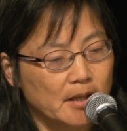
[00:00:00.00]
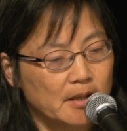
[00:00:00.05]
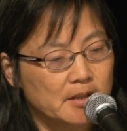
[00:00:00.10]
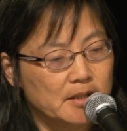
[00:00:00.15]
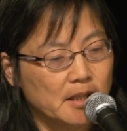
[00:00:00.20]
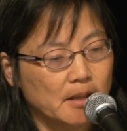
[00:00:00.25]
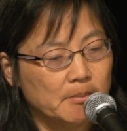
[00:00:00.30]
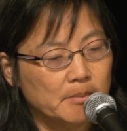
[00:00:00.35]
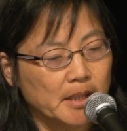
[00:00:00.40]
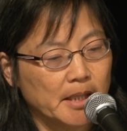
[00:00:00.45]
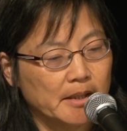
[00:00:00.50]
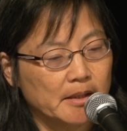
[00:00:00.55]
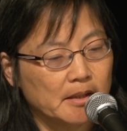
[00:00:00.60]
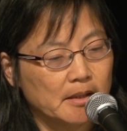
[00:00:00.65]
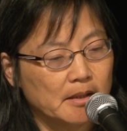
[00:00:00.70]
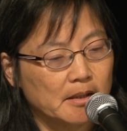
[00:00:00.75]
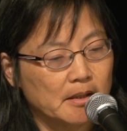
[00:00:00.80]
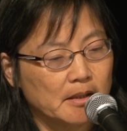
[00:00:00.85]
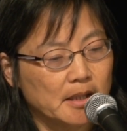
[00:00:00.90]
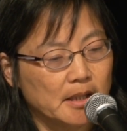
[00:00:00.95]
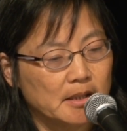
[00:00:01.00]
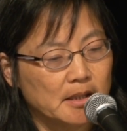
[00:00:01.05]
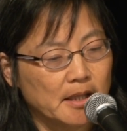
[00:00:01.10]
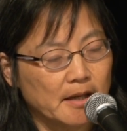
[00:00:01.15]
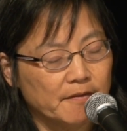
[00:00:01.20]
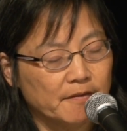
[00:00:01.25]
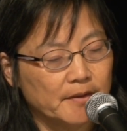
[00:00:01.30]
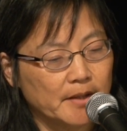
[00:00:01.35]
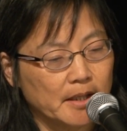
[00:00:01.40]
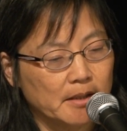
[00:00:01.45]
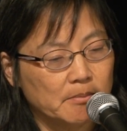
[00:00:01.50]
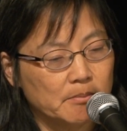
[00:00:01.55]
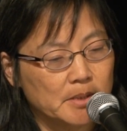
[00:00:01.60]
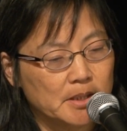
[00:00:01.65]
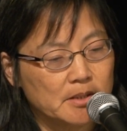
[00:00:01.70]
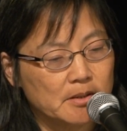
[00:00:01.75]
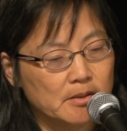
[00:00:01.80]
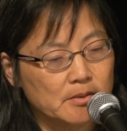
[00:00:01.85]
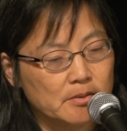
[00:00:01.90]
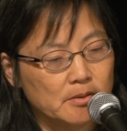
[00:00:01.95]
Some had left like
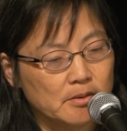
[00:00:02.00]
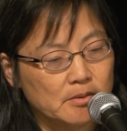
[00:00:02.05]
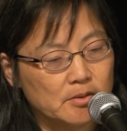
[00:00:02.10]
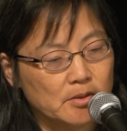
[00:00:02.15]
Mr.